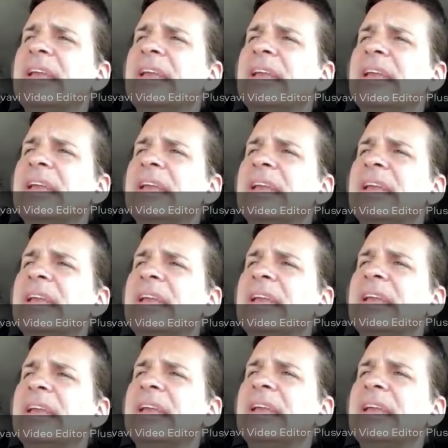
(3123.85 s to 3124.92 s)
understanding
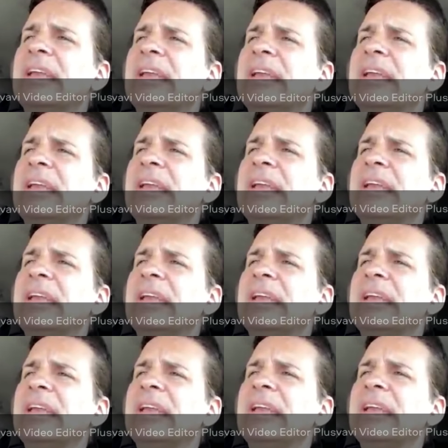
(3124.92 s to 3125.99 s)
that its
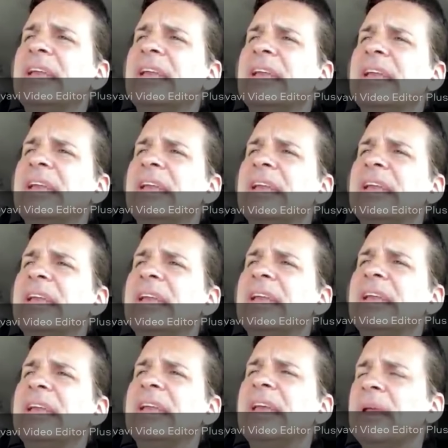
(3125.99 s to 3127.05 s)
power is
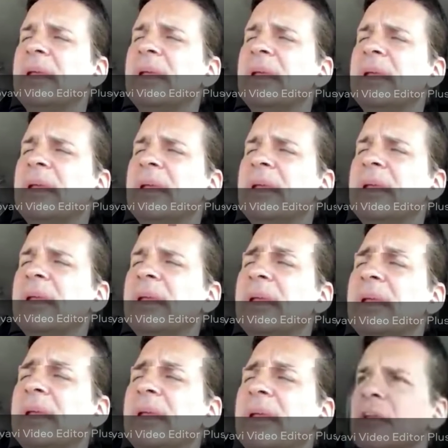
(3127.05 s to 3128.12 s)
only derived from
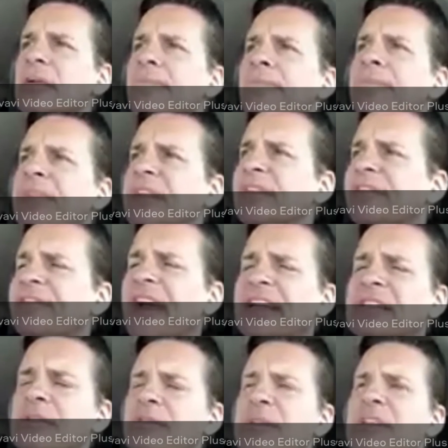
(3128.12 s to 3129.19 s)
the
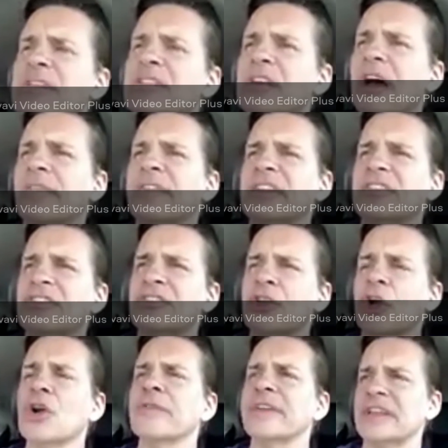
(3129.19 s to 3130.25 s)
effectiveness of its
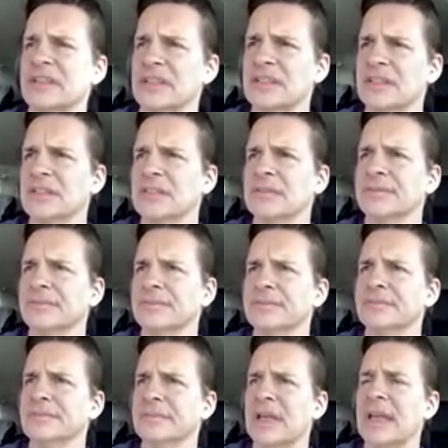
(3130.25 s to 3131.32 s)
service,
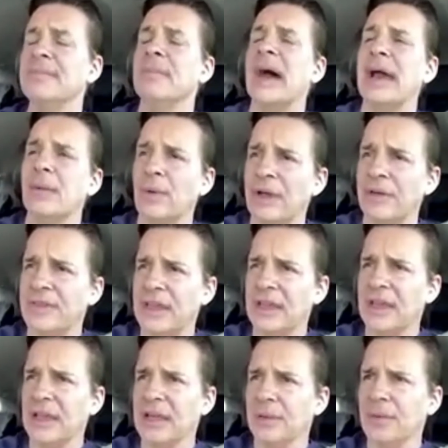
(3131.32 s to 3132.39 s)
in my way of
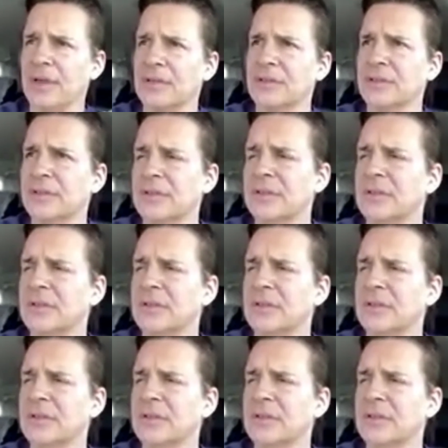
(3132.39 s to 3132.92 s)
thinking anyways.